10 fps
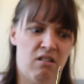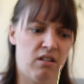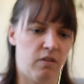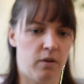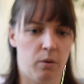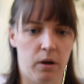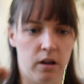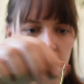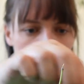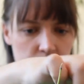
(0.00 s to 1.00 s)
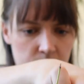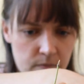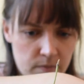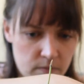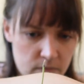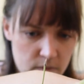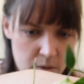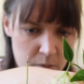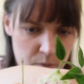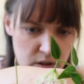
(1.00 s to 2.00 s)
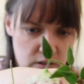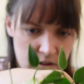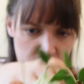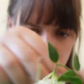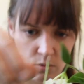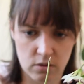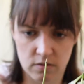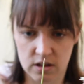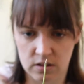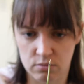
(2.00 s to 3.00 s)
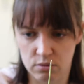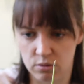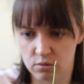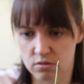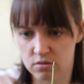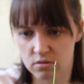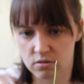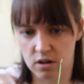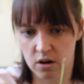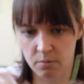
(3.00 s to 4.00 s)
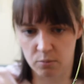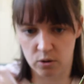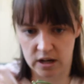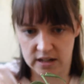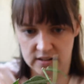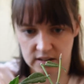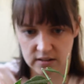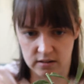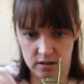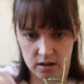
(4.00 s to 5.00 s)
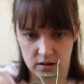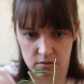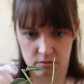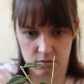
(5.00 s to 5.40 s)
That's very weird. Am I weird? So there's all of these roots. There are more cuttings in here.